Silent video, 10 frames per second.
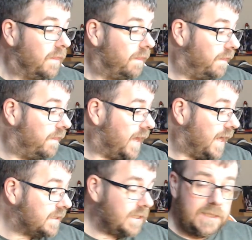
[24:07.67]
that
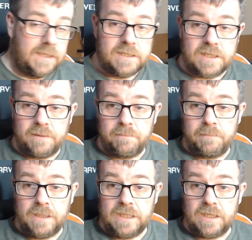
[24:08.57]
is
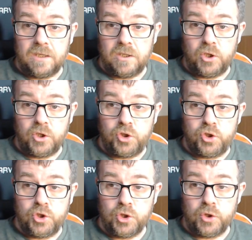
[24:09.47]
me
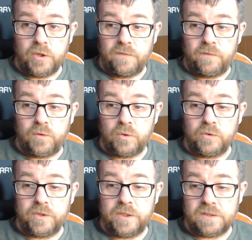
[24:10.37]
done for
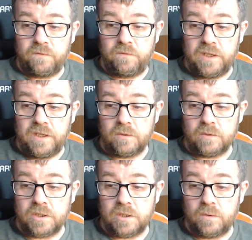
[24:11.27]
this video.
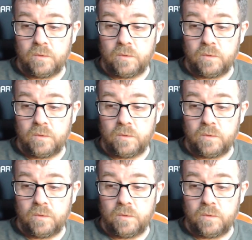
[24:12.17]
So